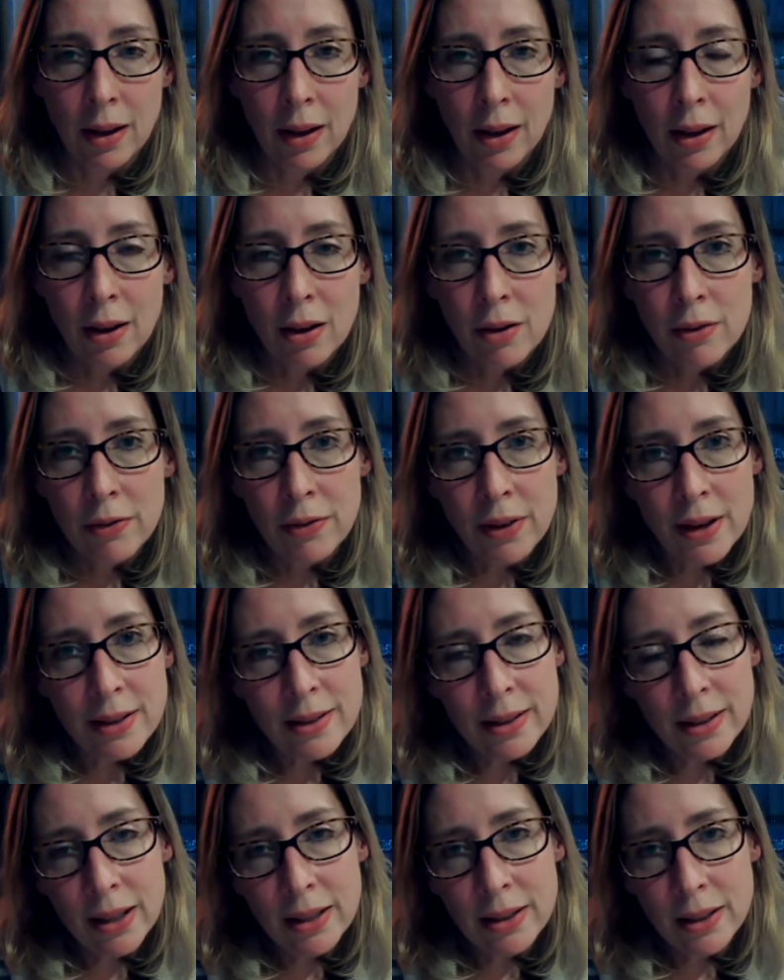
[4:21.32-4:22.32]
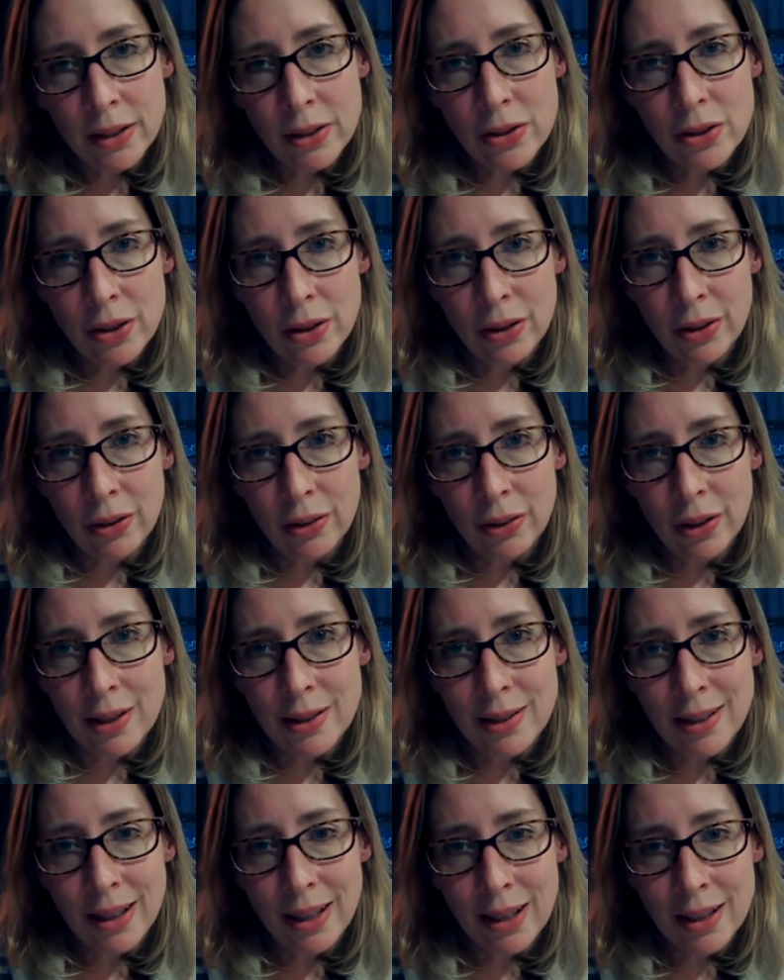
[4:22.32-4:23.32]
Fascinating too is
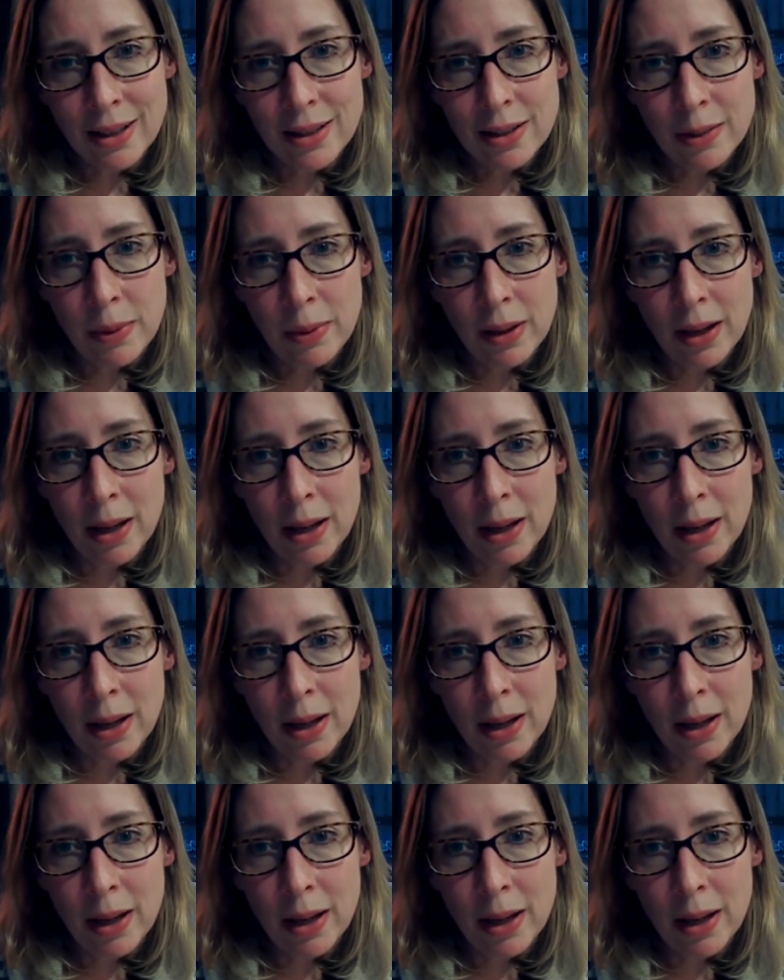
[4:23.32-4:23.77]
the interplay